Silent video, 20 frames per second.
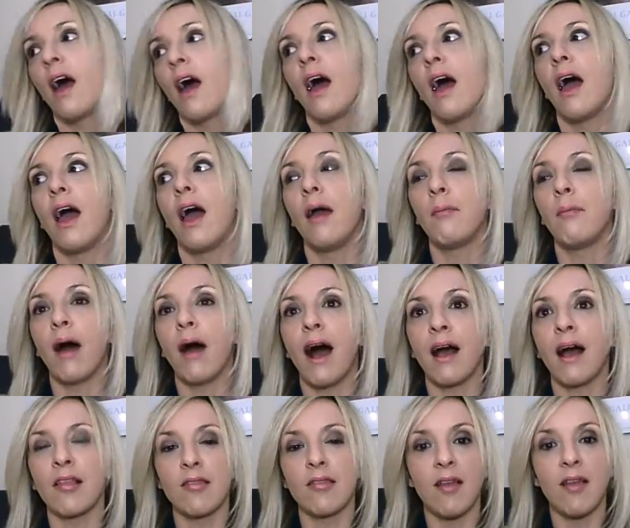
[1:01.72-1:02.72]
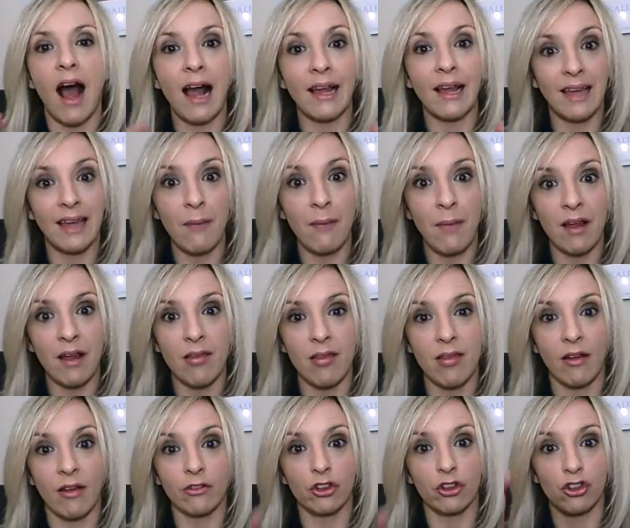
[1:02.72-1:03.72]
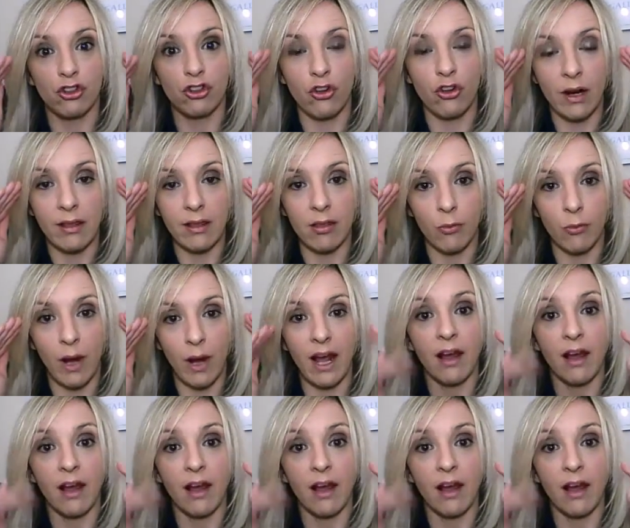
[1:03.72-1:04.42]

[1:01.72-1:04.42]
Um, and I get myself straight away.